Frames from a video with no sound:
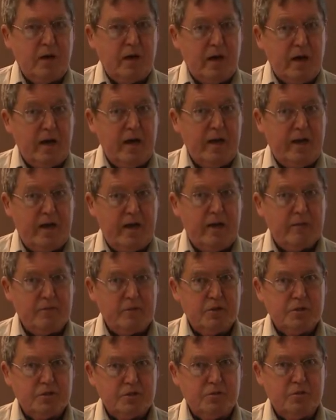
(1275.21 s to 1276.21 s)
I am
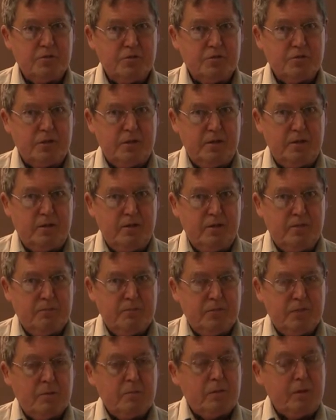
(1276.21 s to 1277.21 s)
your suzerain,
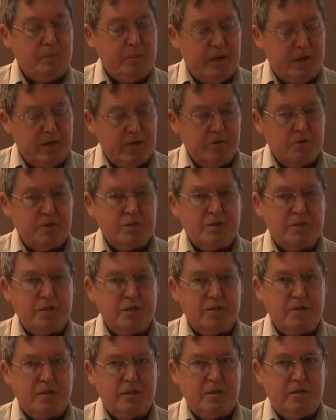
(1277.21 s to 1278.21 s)
but my yoke is
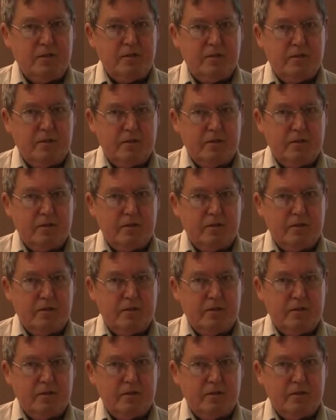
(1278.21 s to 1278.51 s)
easy.